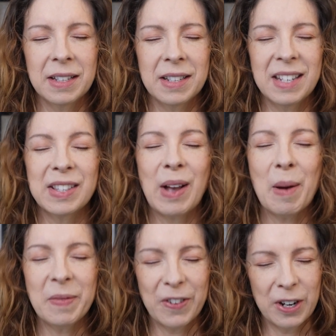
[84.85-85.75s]

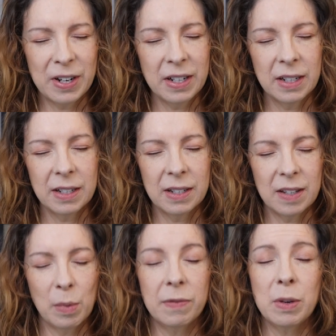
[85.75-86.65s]
discomfort?
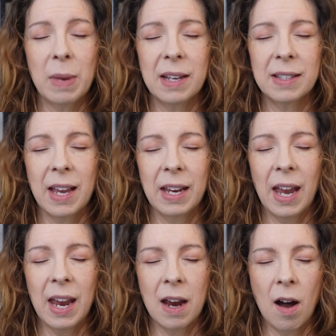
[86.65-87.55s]
Some of you may say
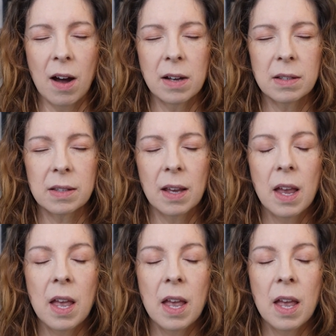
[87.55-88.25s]
chaos.